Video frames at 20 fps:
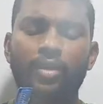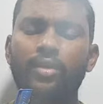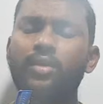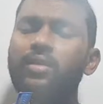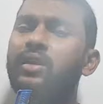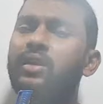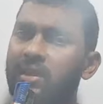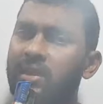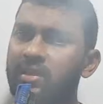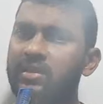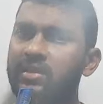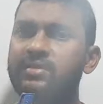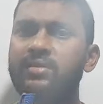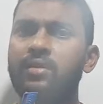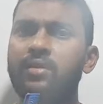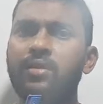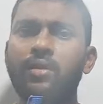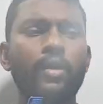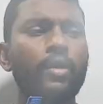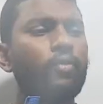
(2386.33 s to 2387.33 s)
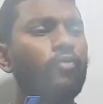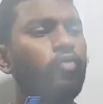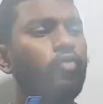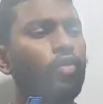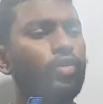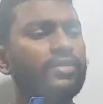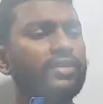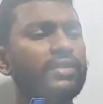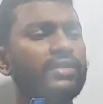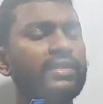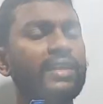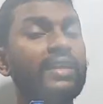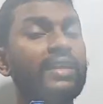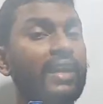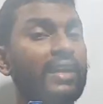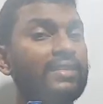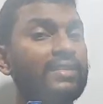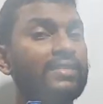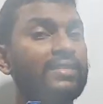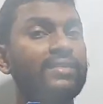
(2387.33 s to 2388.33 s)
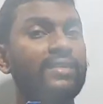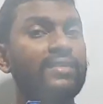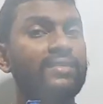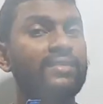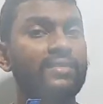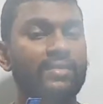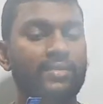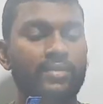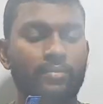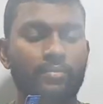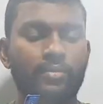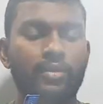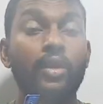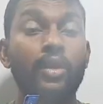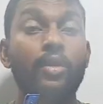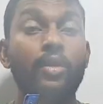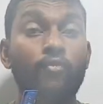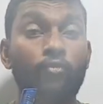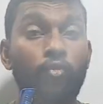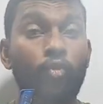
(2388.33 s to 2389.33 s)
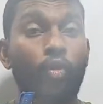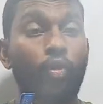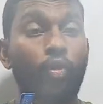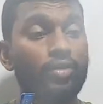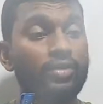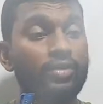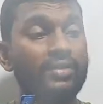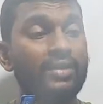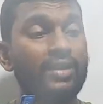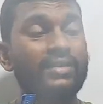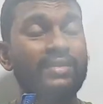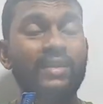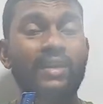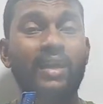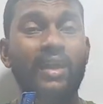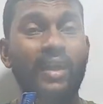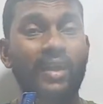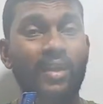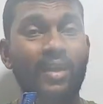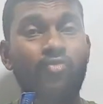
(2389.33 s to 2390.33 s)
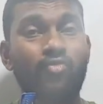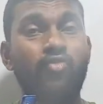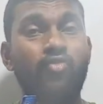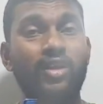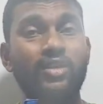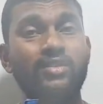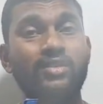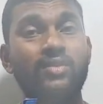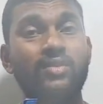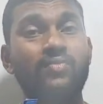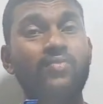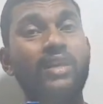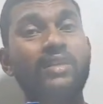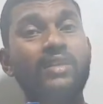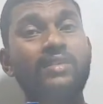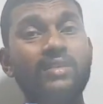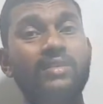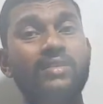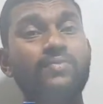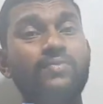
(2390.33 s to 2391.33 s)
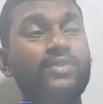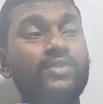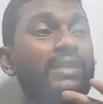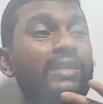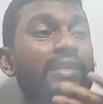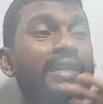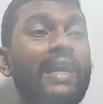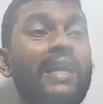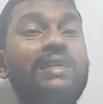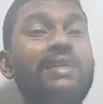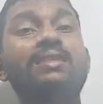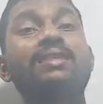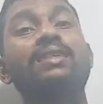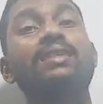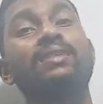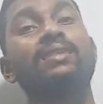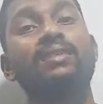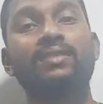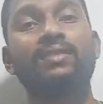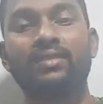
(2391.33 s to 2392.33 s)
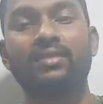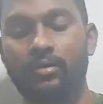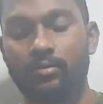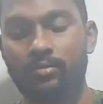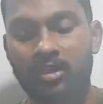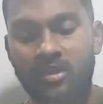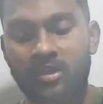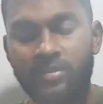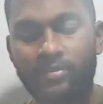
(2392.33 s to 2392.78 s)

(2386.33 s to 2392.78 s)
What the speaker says: Nothing, sir. Force is a translational system. Force, it's a kind of function will exist with a translational system, that is